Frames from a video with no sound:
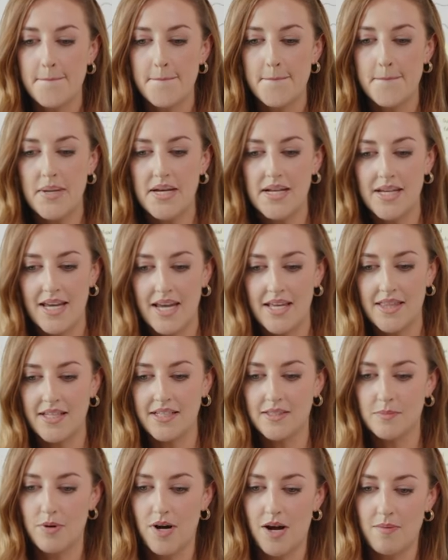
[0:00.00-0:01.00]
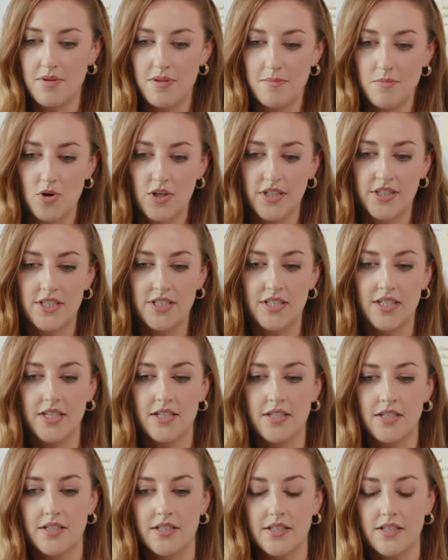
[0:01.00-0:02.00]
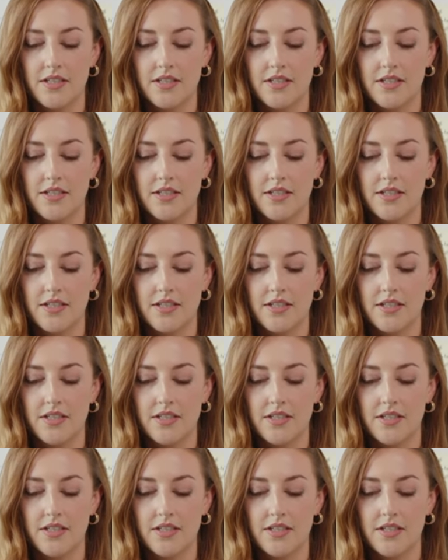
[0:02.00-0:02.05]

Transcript: mitigate this problem or to